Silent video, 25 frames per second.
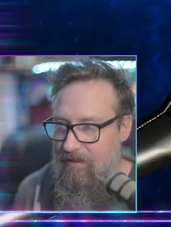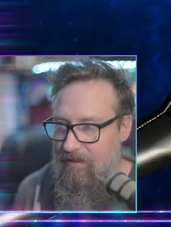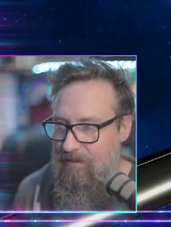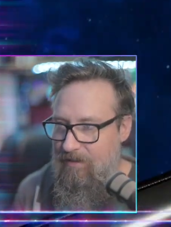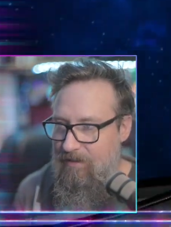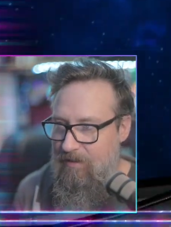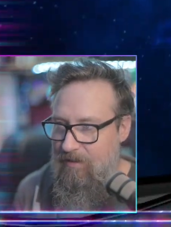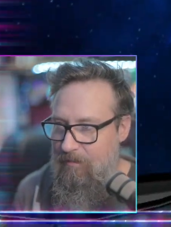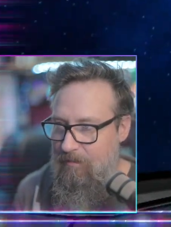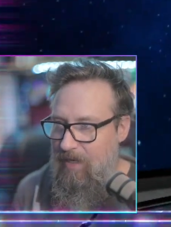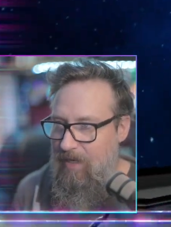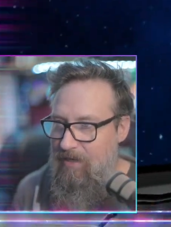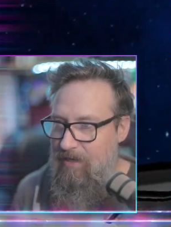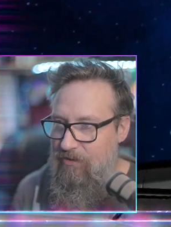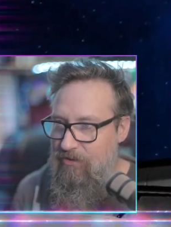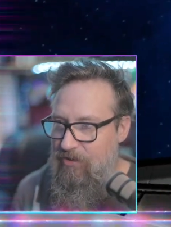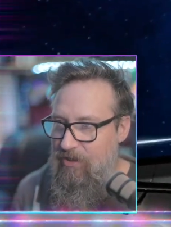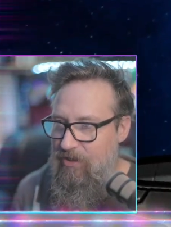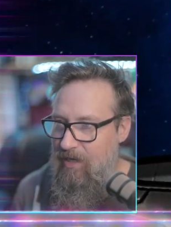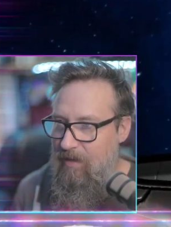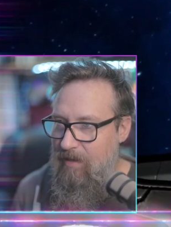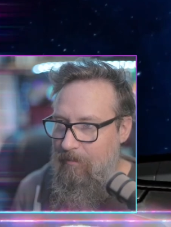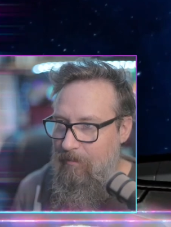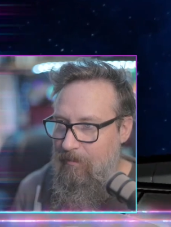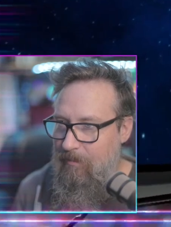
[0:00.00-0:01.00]

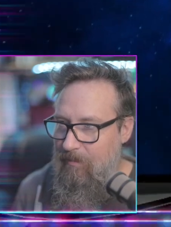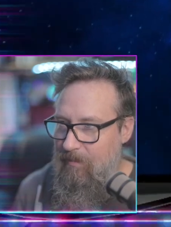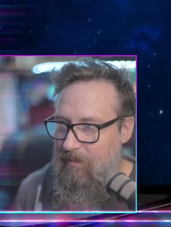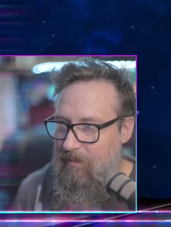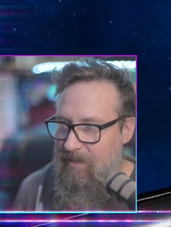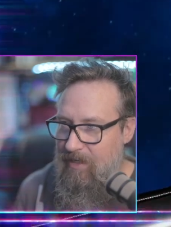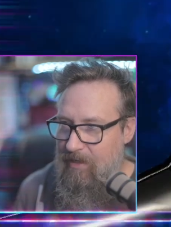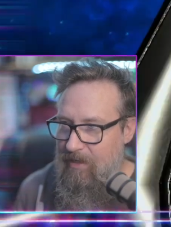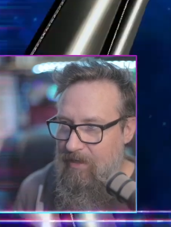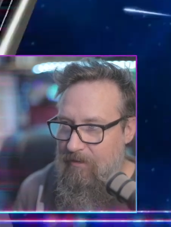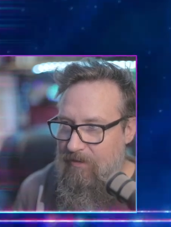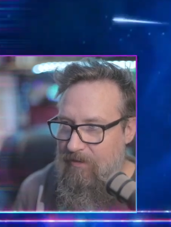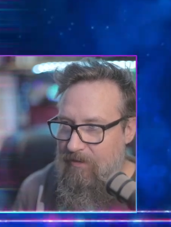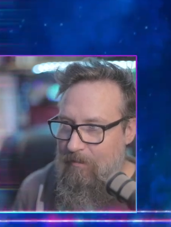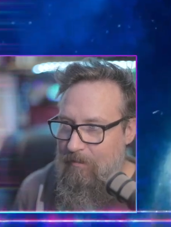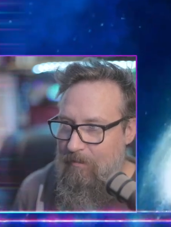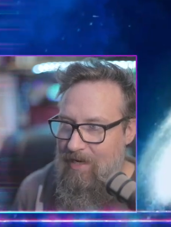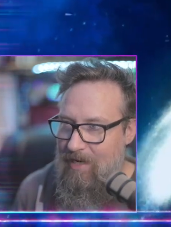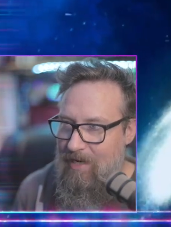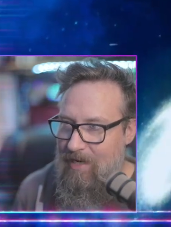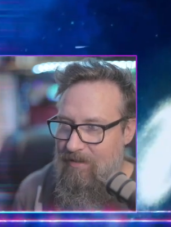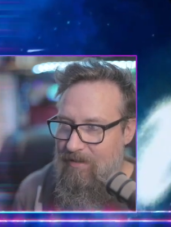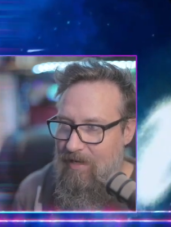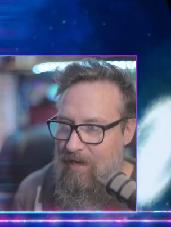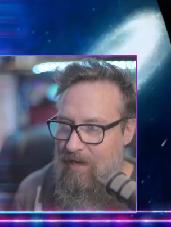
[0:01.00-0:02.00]
spaceship,
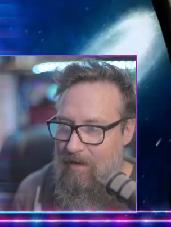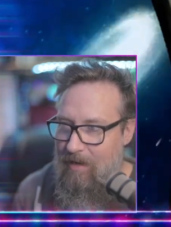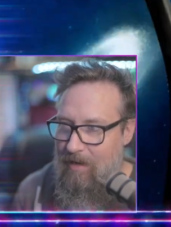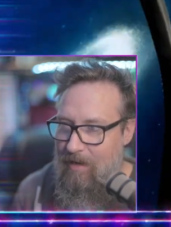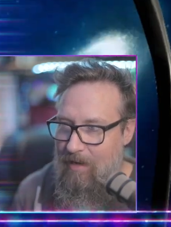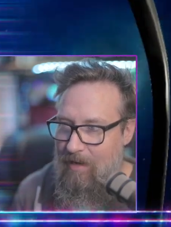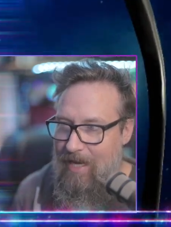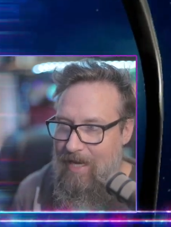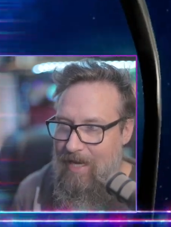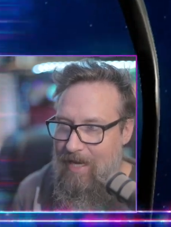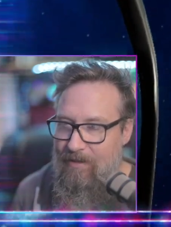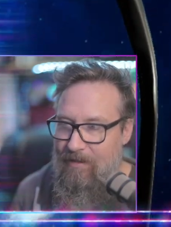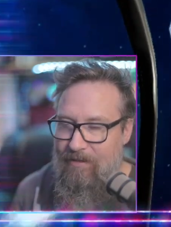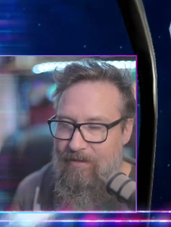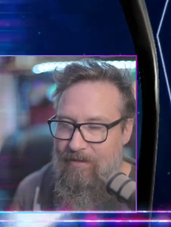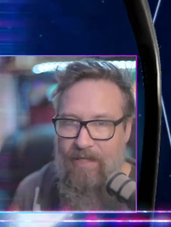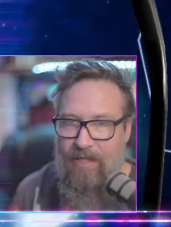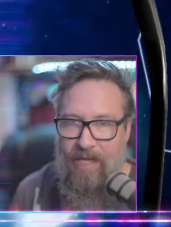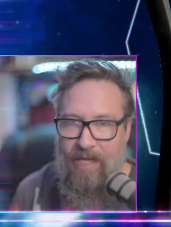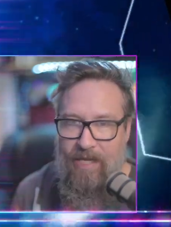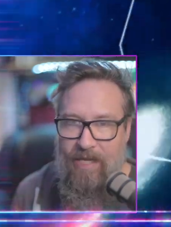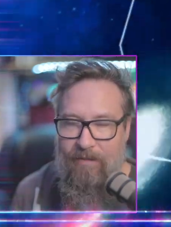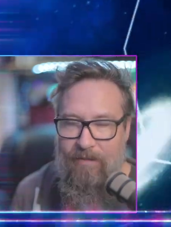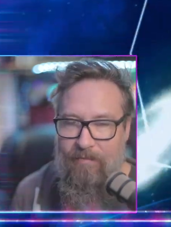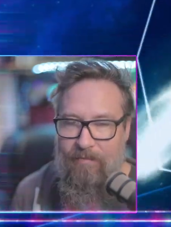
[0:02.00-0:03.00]
space combat
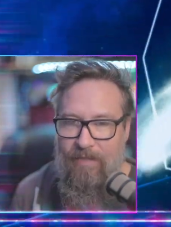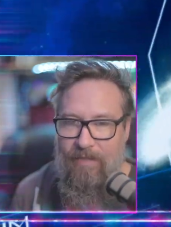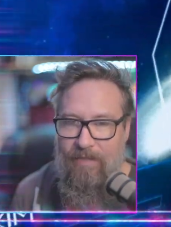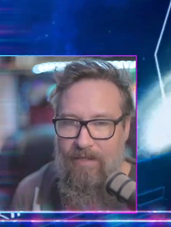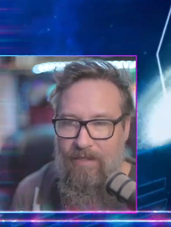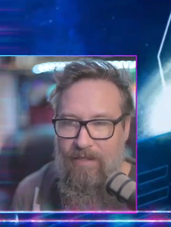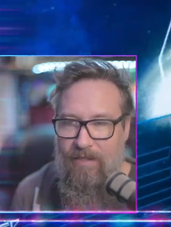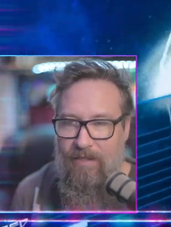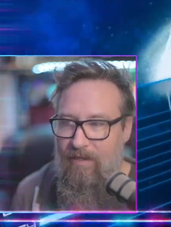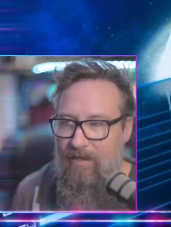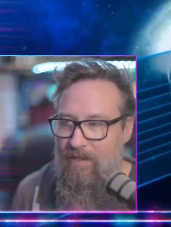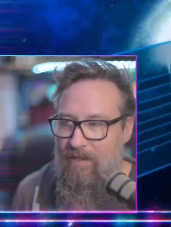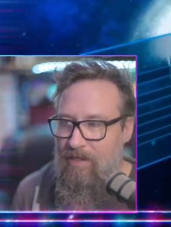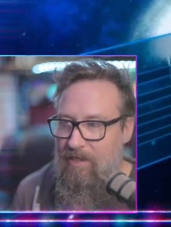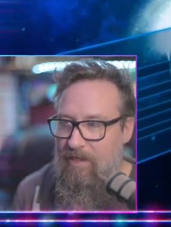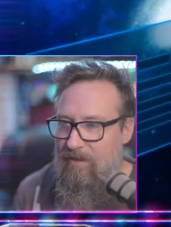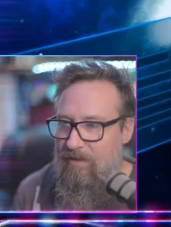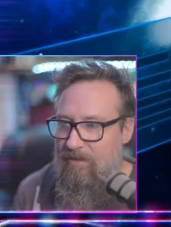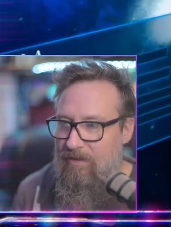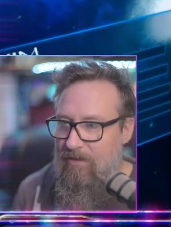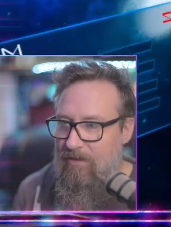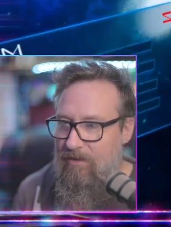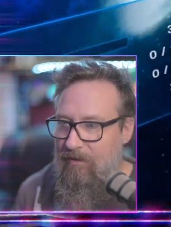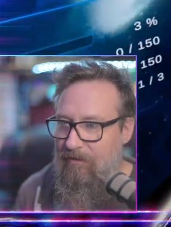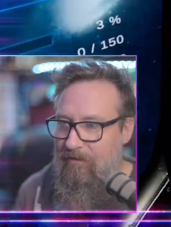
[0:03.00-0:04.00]
game.
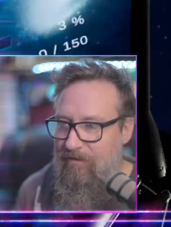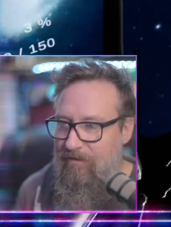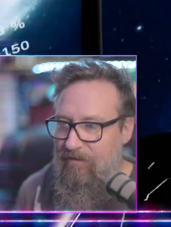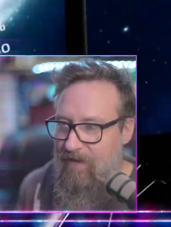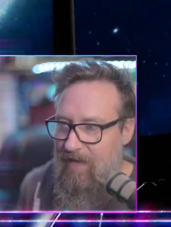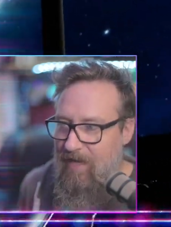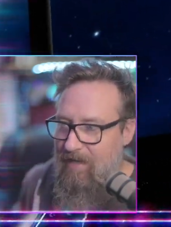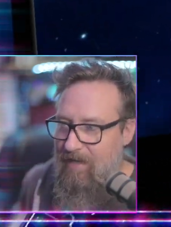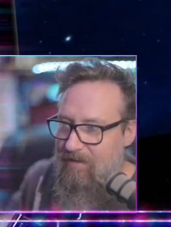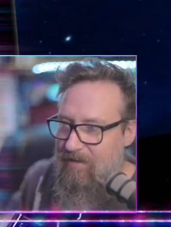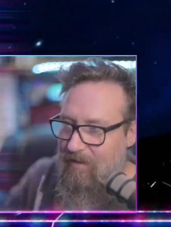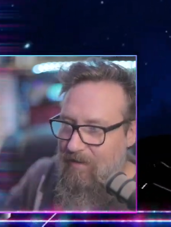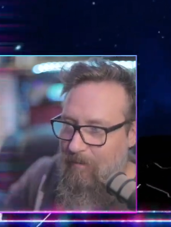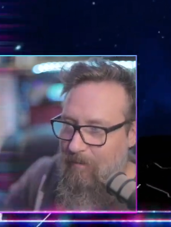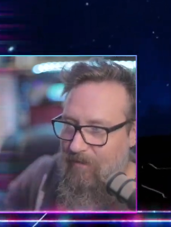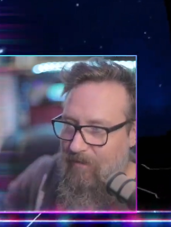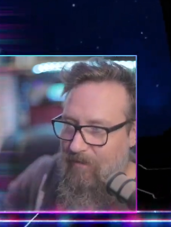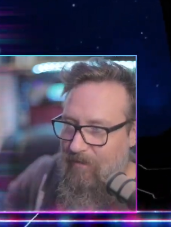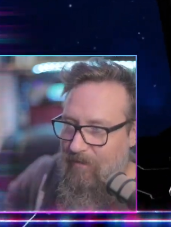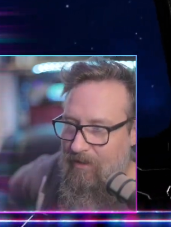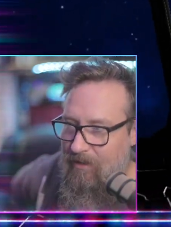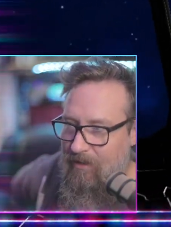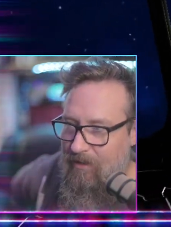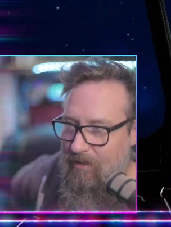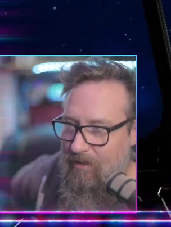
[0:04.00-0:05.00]
So if that's
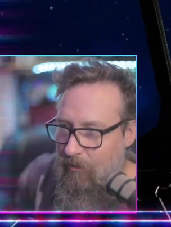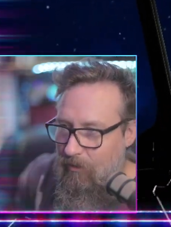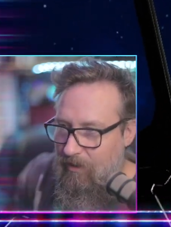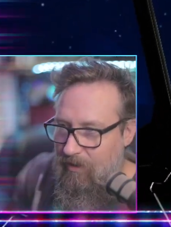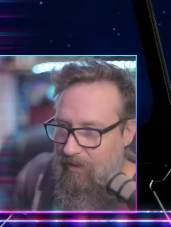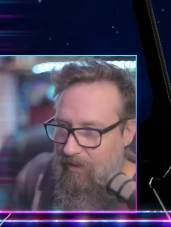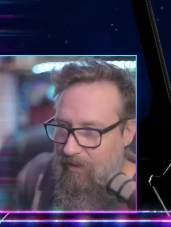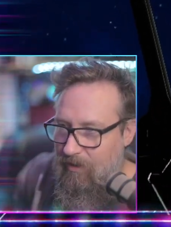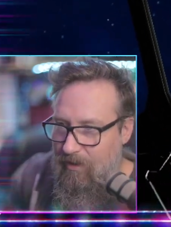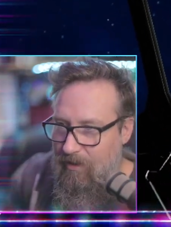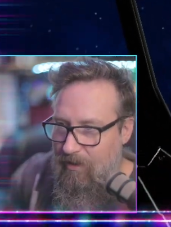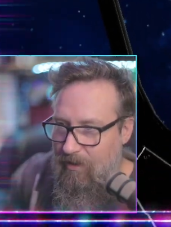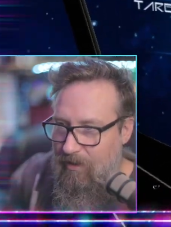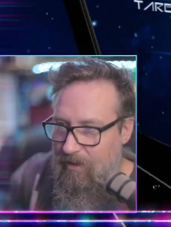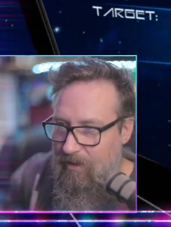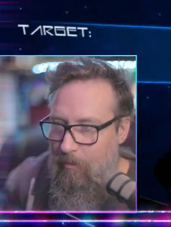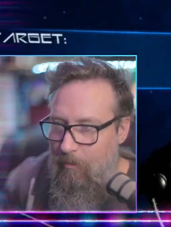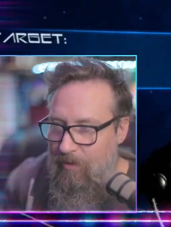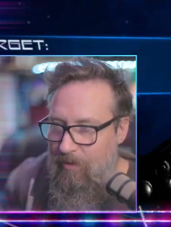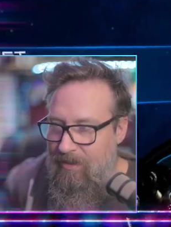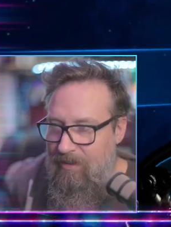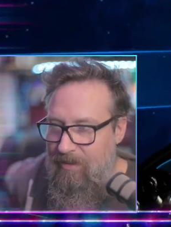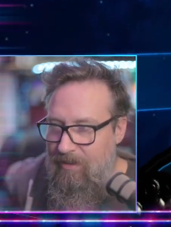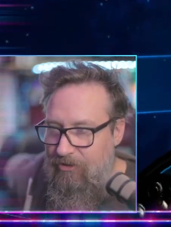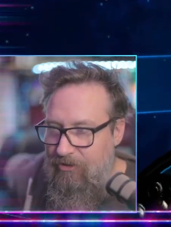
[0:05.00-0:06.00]
something you were
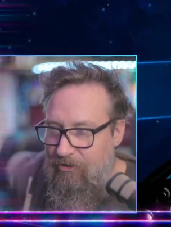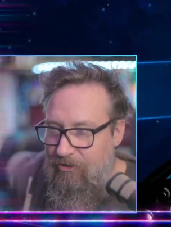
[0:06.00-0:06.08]
hoping to